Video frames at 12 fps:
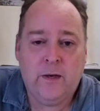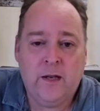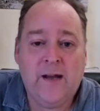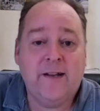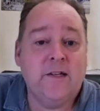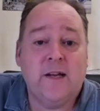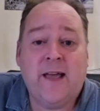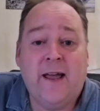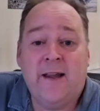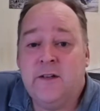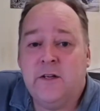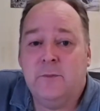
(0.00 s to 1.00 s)
We, we
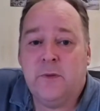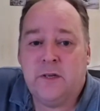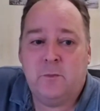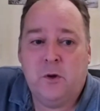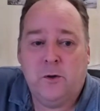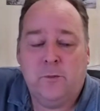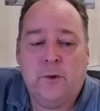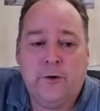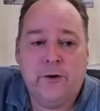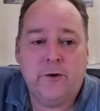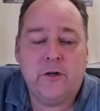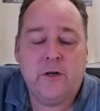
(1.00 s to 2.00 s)
like to get into
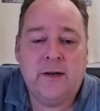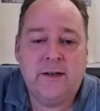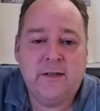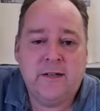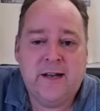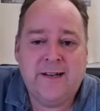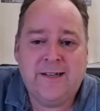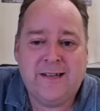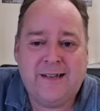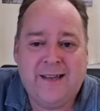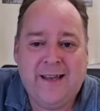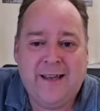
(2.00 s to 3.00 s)
bespoke products, and
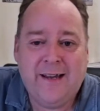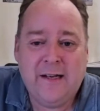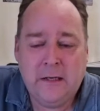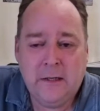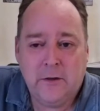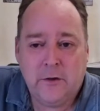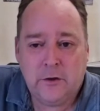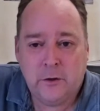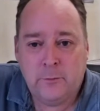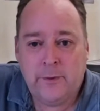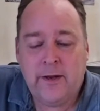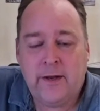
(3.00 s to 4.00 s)
it's nice to get
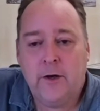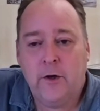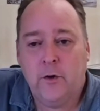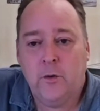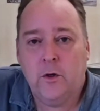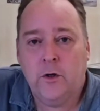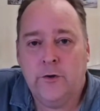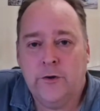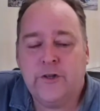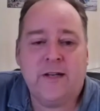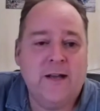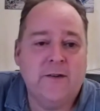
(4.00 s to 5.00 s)
somebody
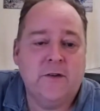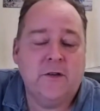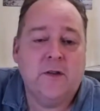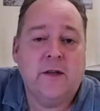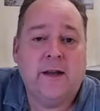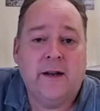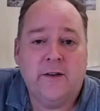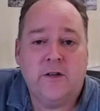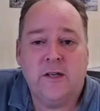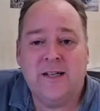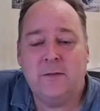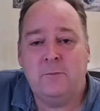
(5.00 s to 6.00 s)
who understands that
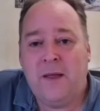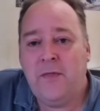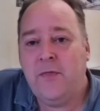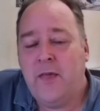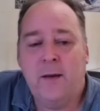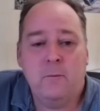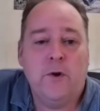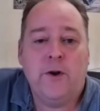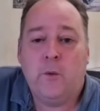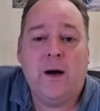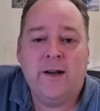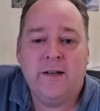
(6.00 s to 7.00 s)
they can actually spend
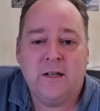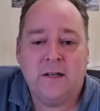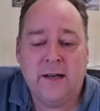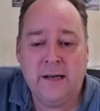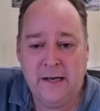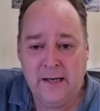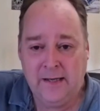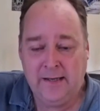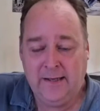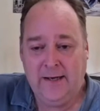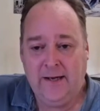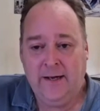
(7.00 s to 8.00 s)
their money wisely.
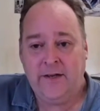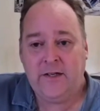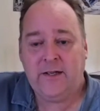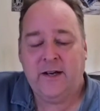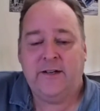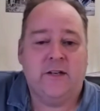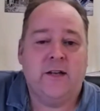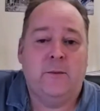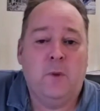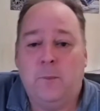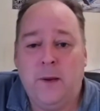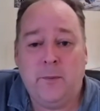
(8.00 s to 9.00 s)
And it's
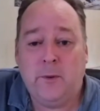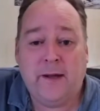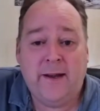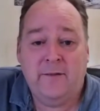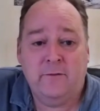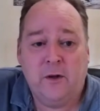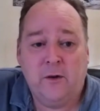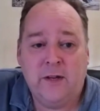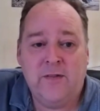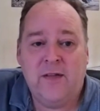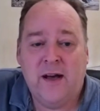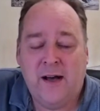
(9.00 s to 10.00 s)
nice to see more people
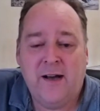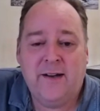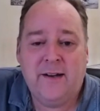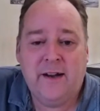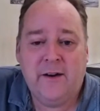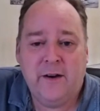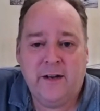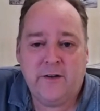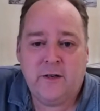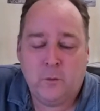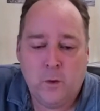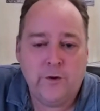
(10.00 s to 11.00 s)
getting involved in that
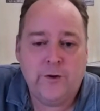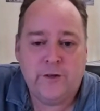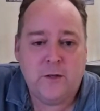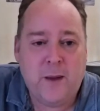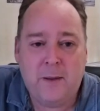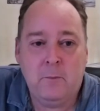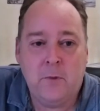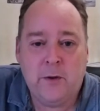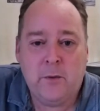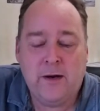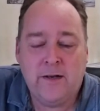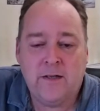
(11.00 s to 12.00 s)
idea and actually wanting to
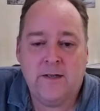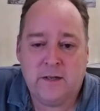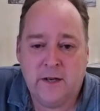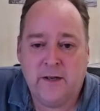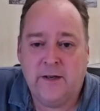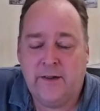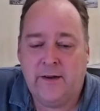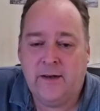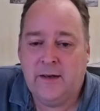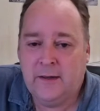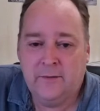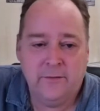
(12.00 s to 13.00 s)
spend money wisely.
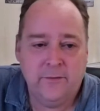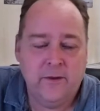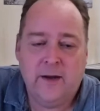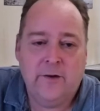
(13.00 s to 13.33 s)
Certainly, the,